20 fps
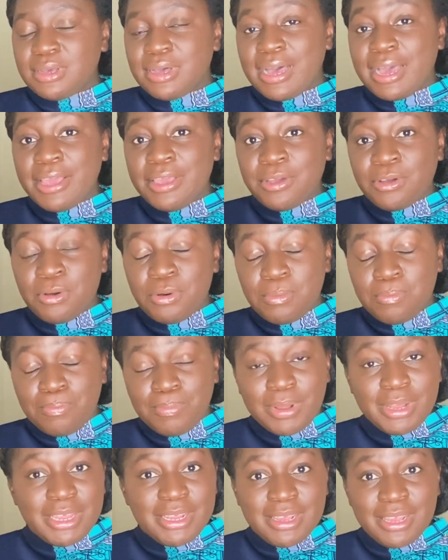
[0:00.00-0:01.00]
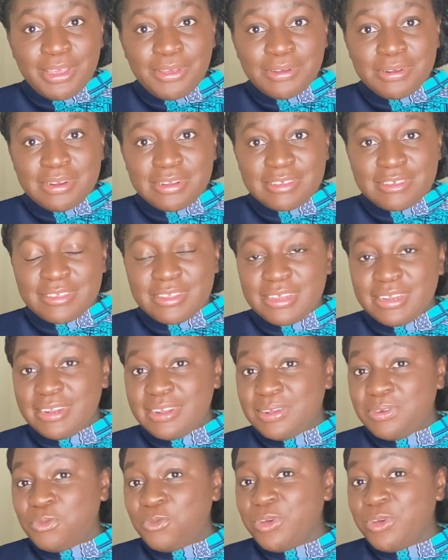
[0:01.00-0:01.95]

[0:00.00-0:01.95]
I completely understand that